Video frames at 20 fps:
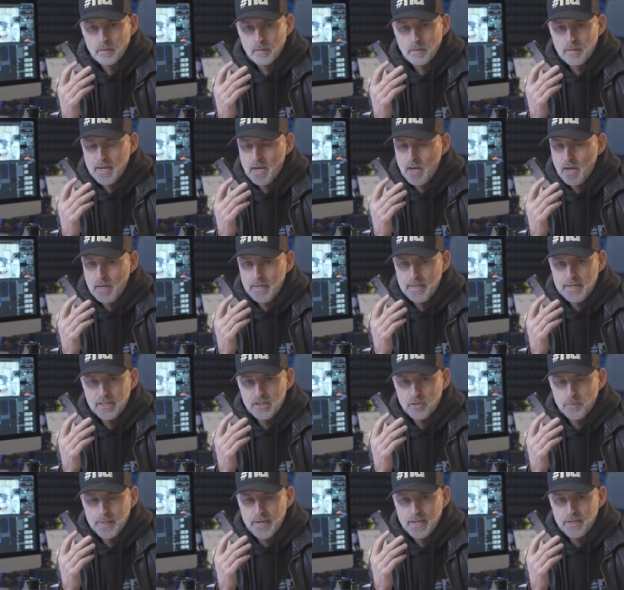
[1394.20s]
Yeah, early
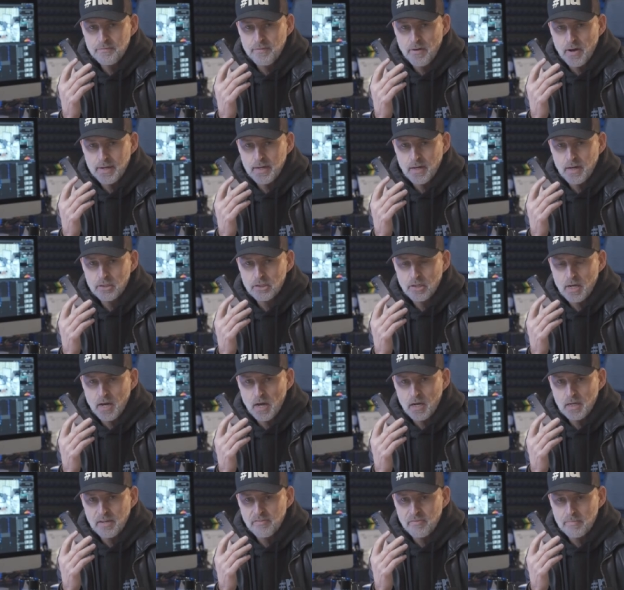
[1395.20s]
next week, that's fine.
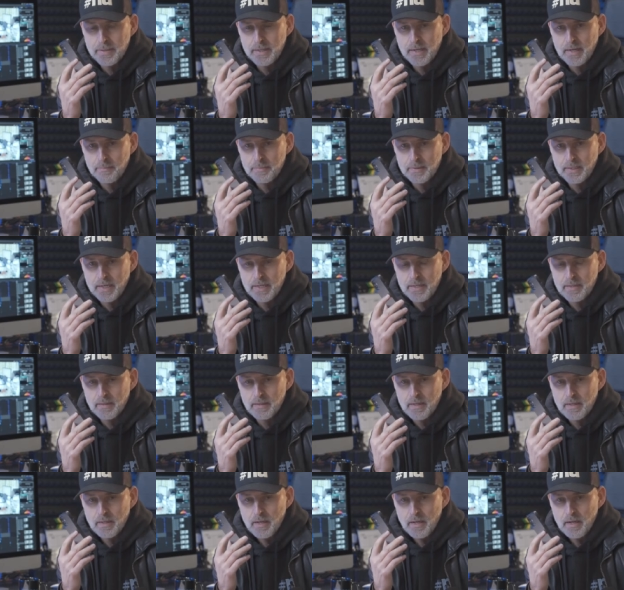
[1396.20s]
I'll give him an update.
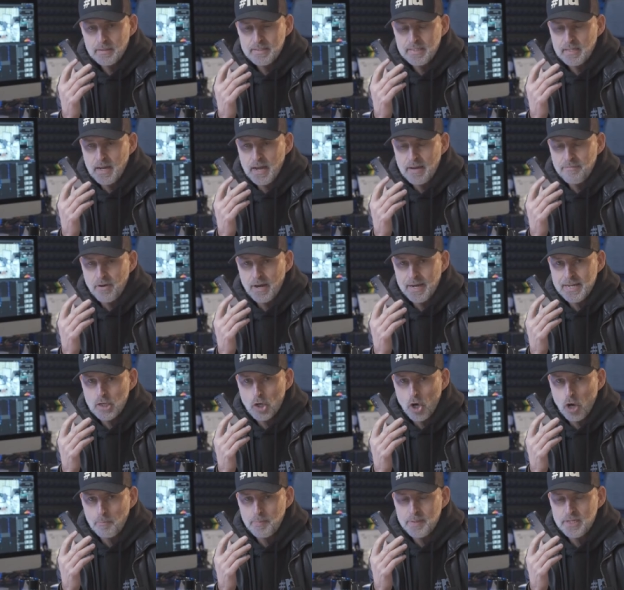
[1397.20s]
Have I
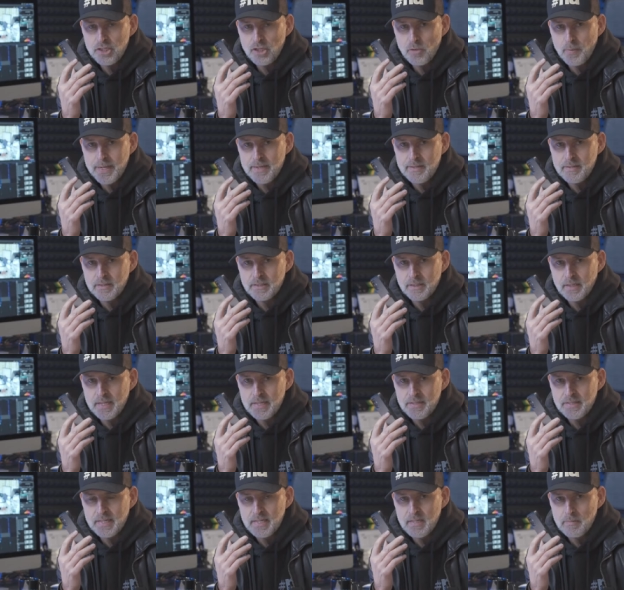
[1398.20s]
copied you into
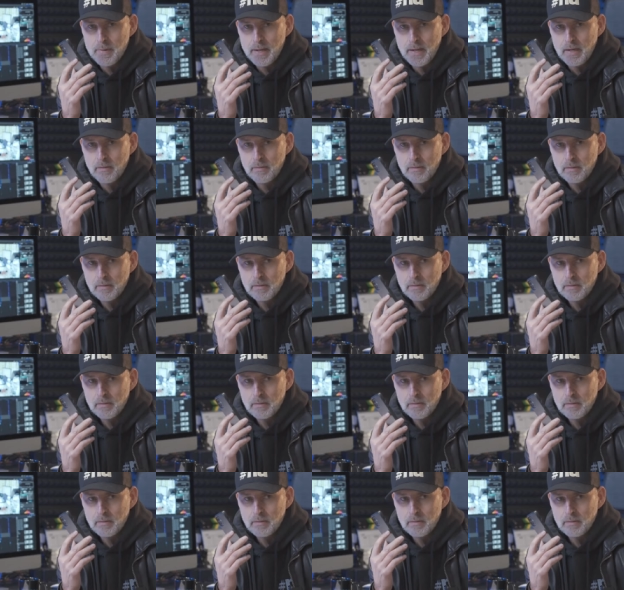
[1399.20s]
his email?